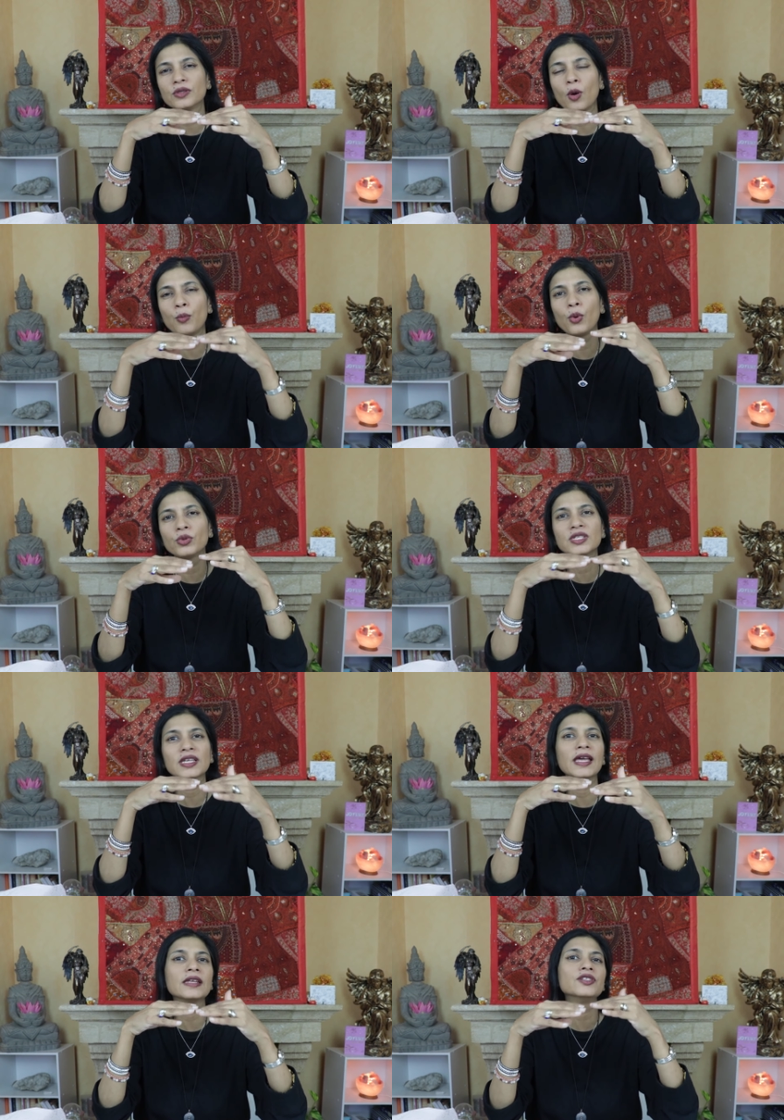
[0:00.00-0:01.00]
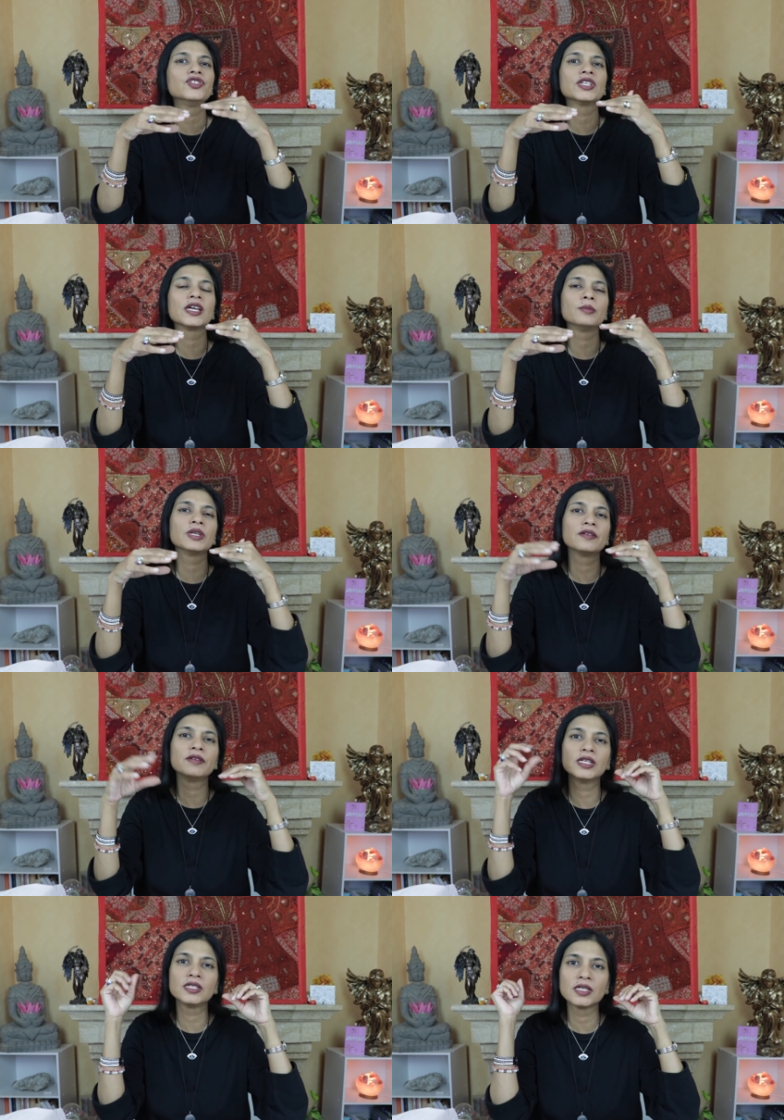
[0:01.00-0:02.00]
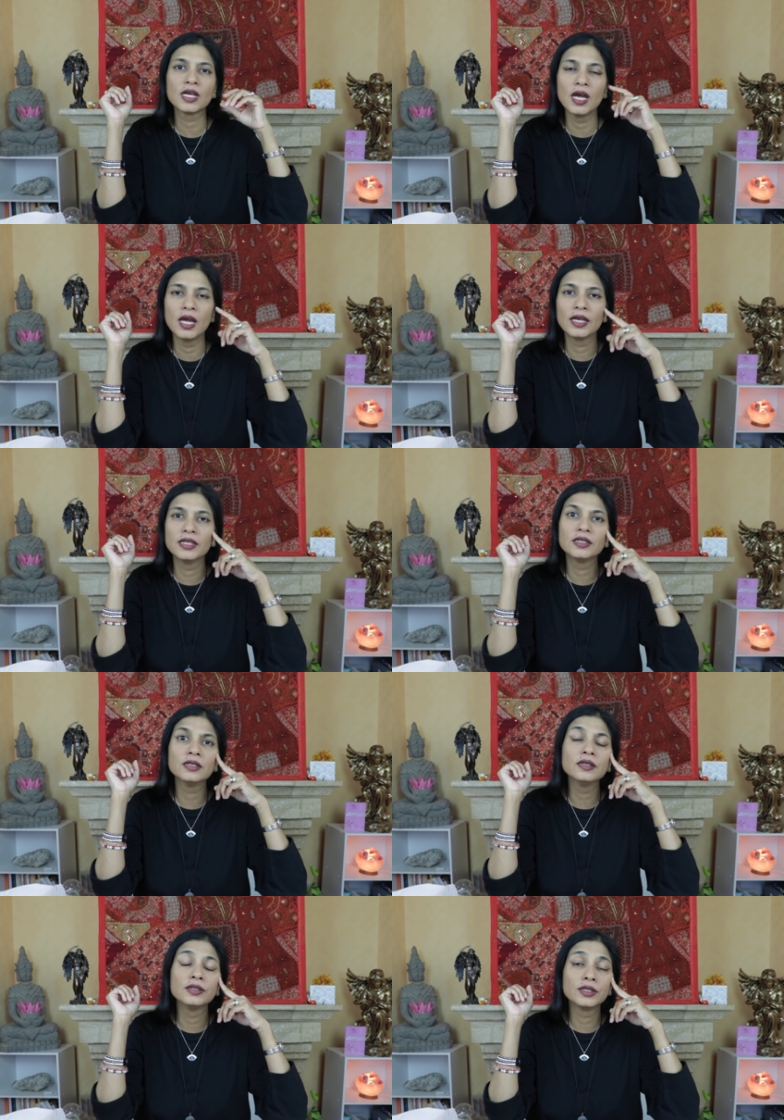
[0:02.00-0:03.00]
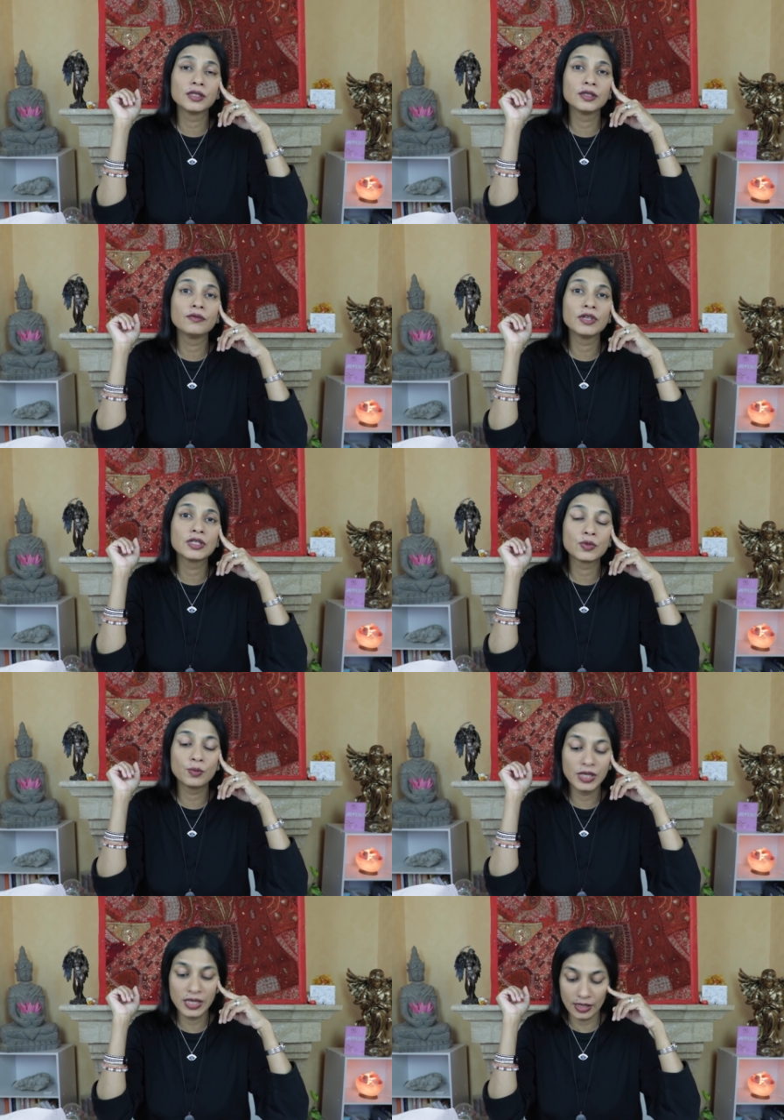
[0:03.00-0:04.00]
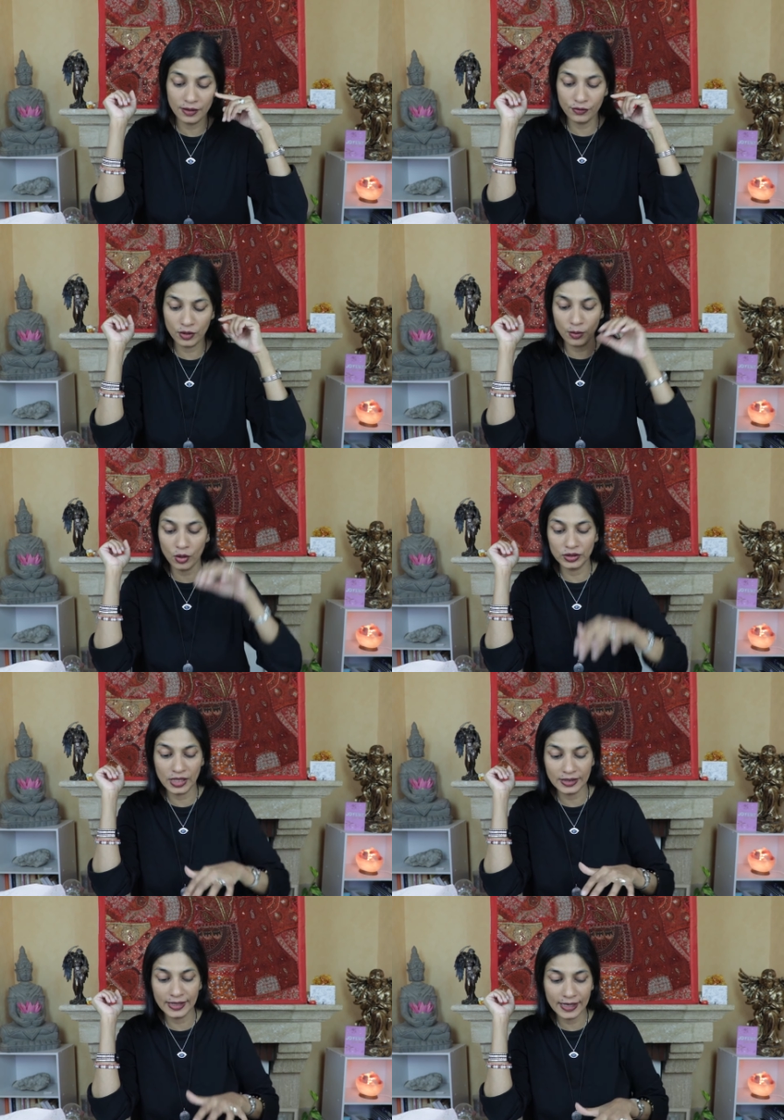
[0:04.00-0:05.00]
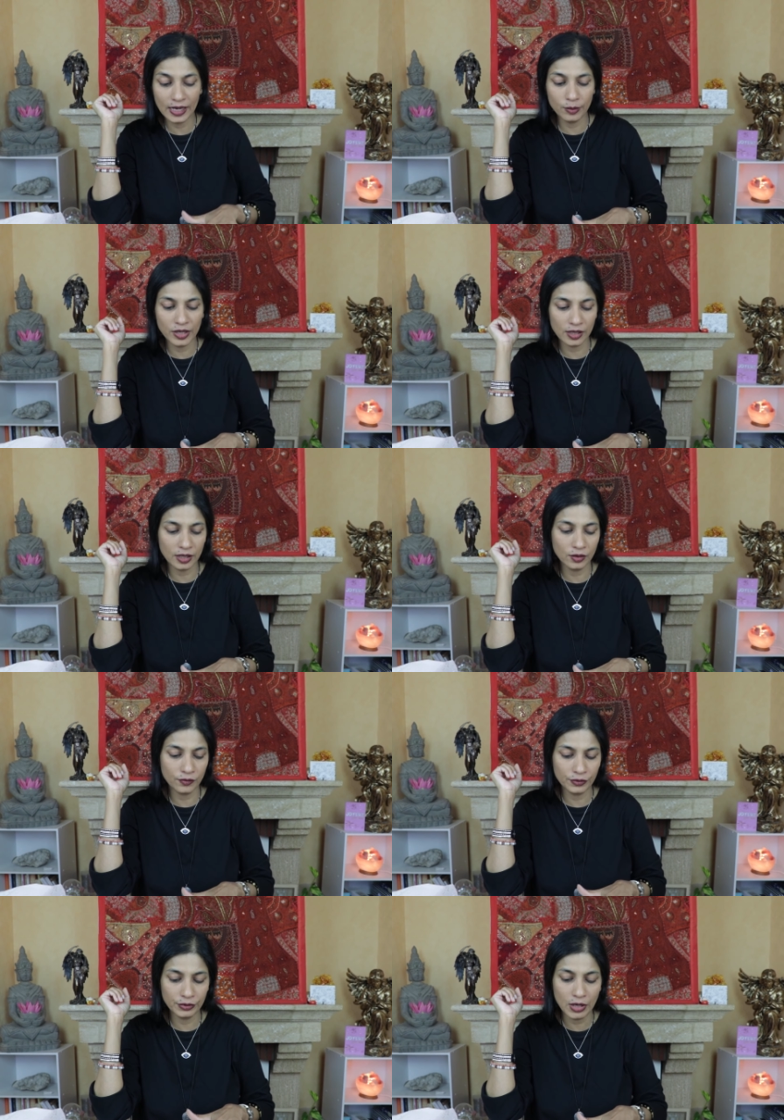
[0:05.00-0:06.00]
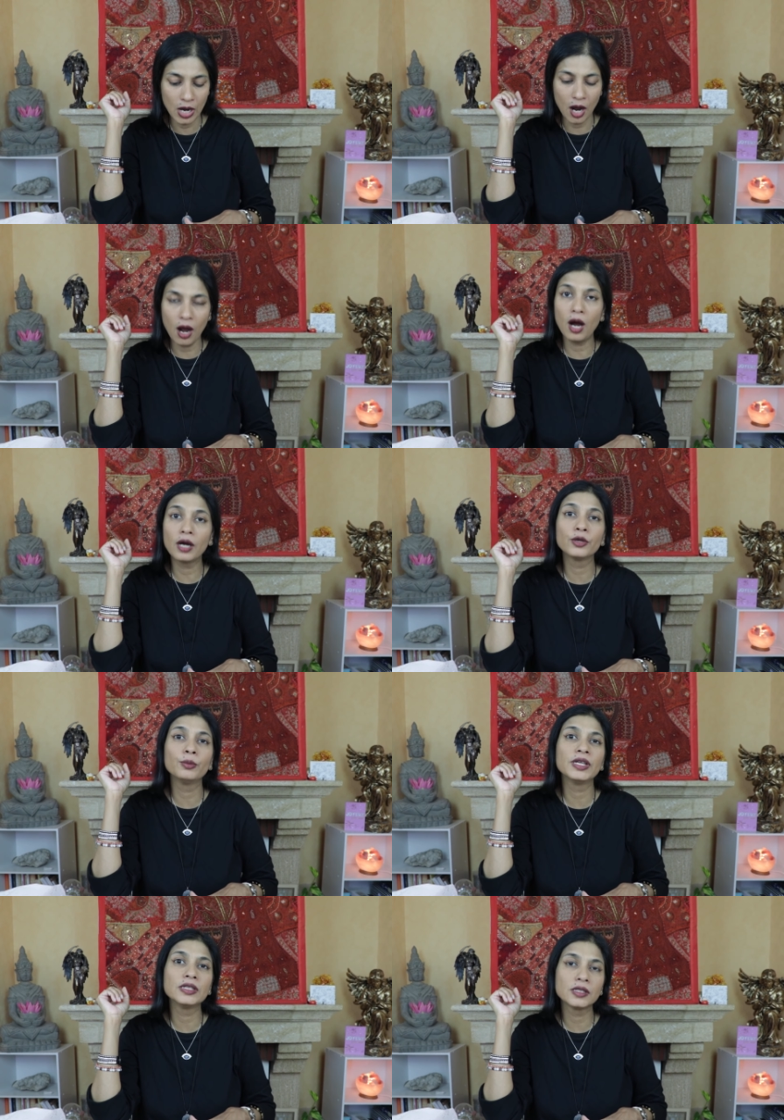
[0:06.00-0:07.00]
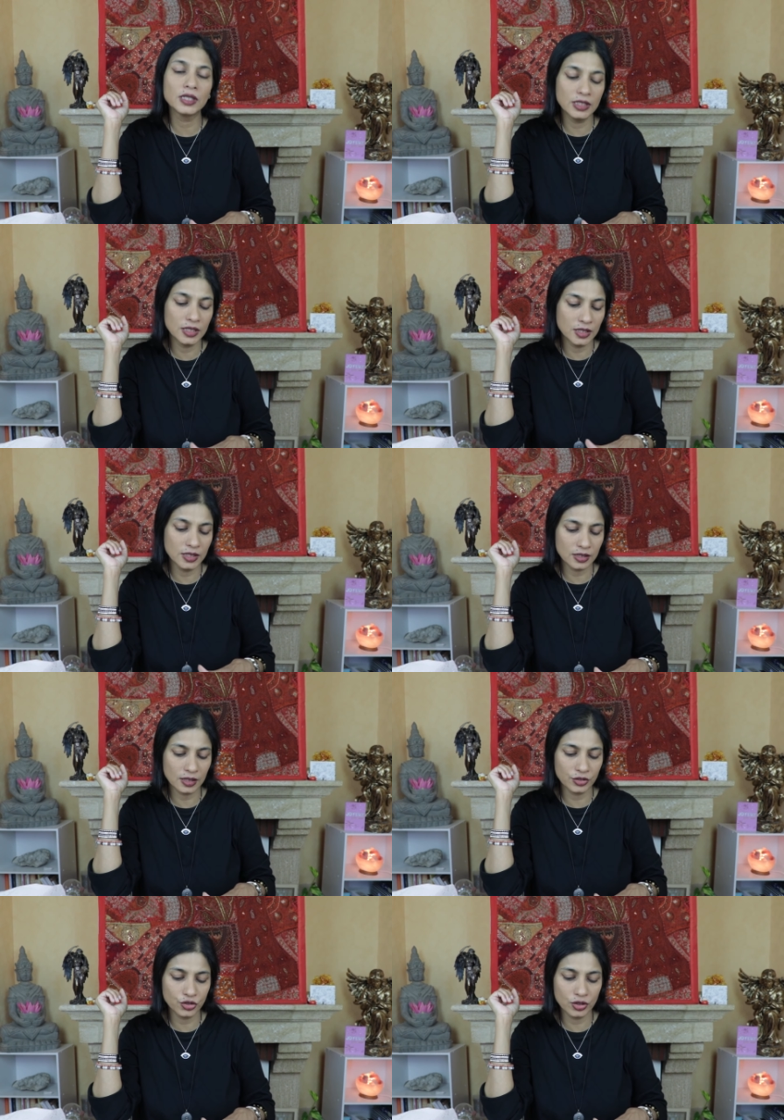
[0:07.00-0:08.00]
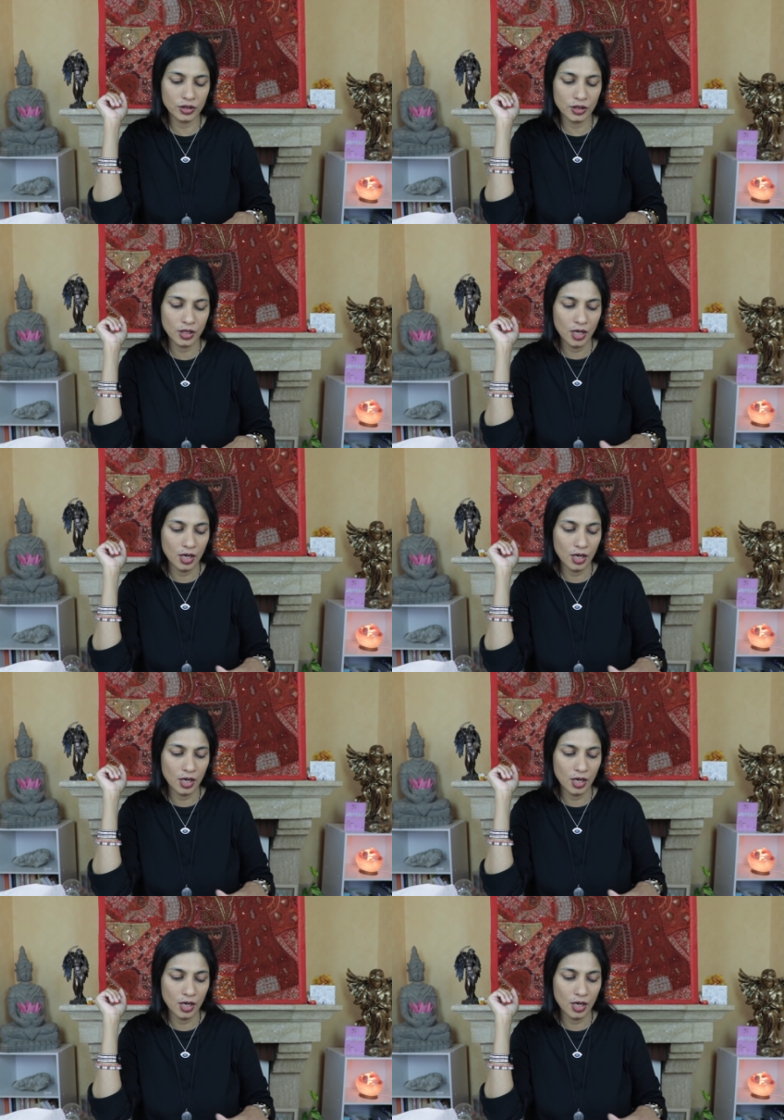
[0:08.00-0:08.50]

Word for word: opposing energy can be created in the third week so be careful about that there can be a kind of a argument a heated discussion